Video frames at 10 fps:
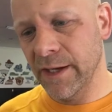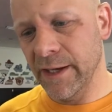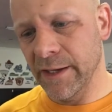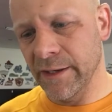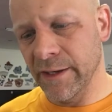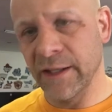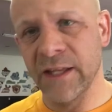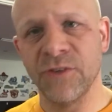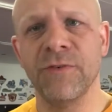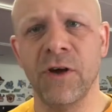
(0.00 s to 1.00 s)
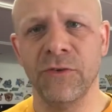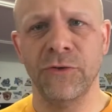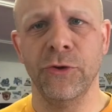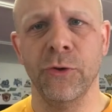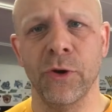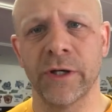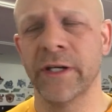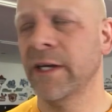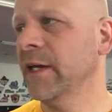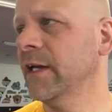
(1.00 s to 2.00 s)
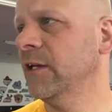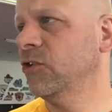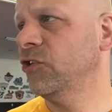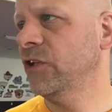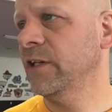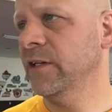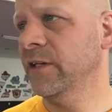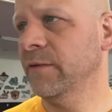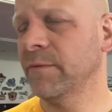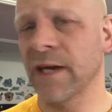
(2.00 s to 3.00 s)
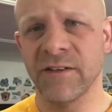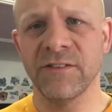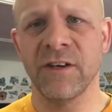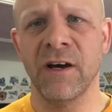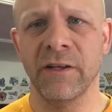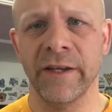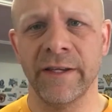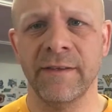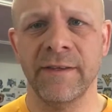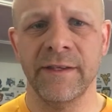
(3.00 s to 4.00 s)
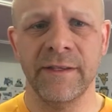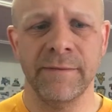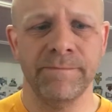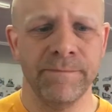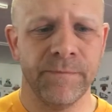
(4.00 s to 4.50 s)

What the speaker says: Glens Falls, New York, she kind of saw like the